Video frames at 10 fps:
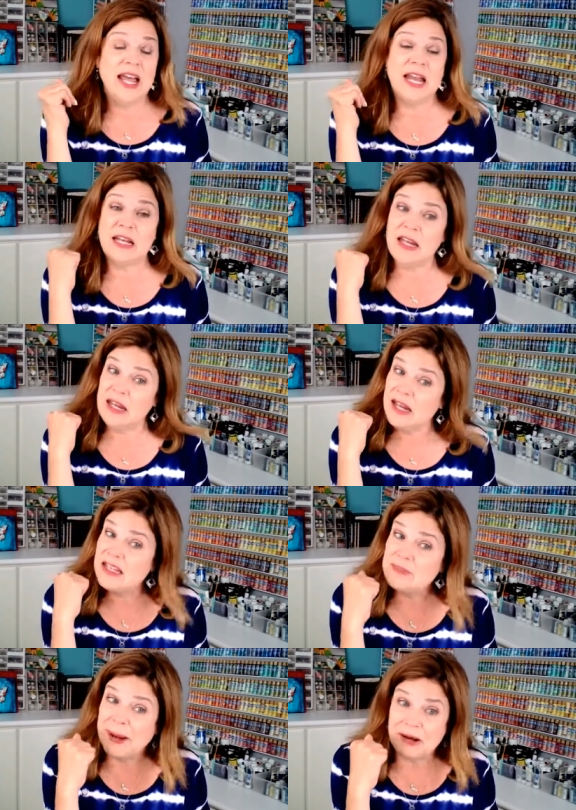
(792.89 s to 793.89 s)
And
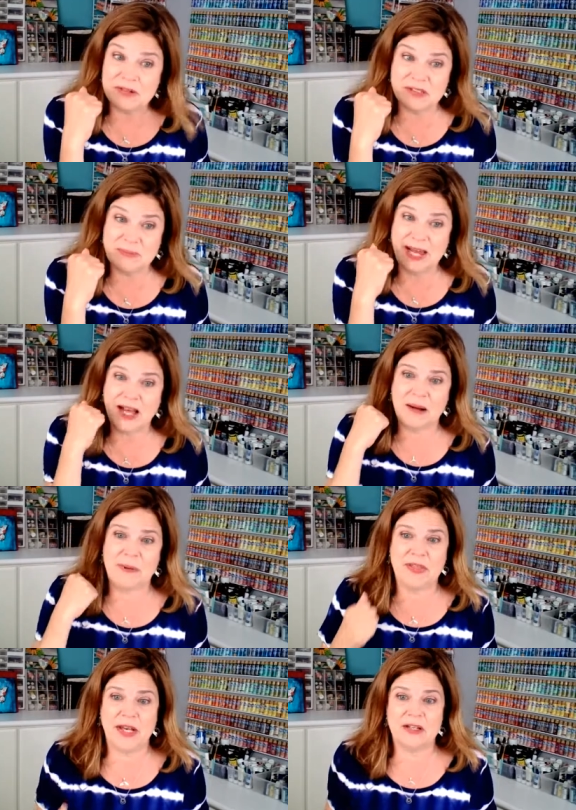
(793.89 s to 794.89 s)
kids bounce back,
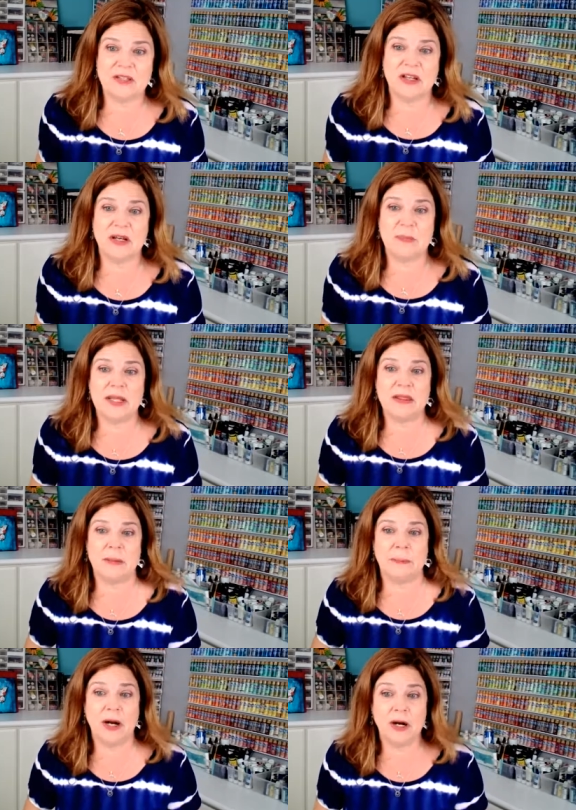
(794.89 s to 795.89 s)
but that is going to be
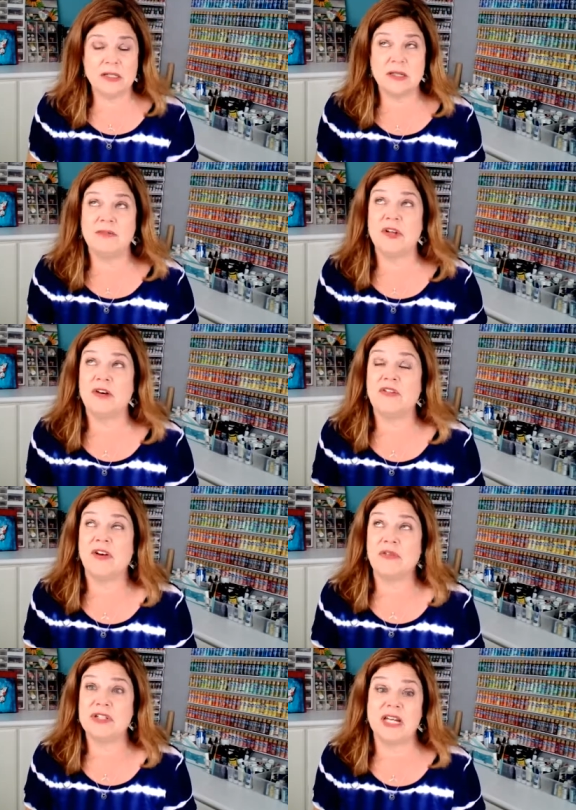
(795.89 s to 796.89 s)
the part of their
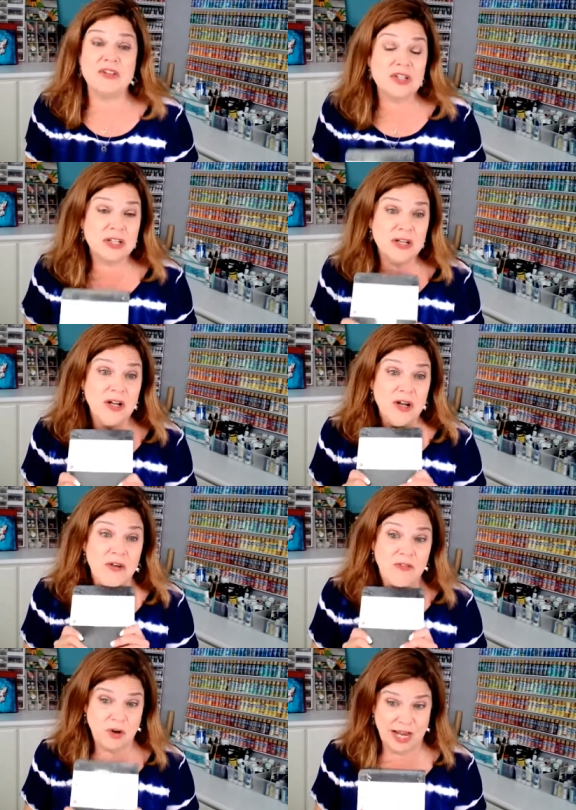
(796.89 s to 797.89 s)
foundation
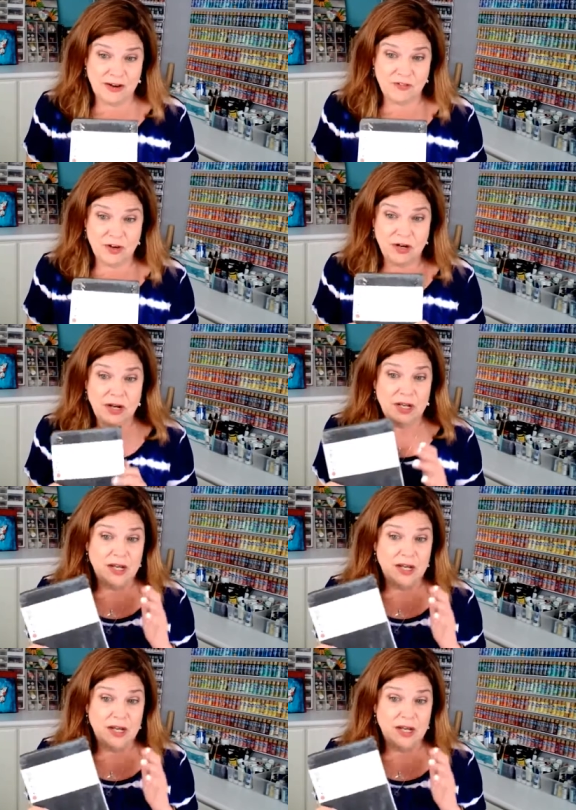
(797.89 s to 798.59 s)
forever.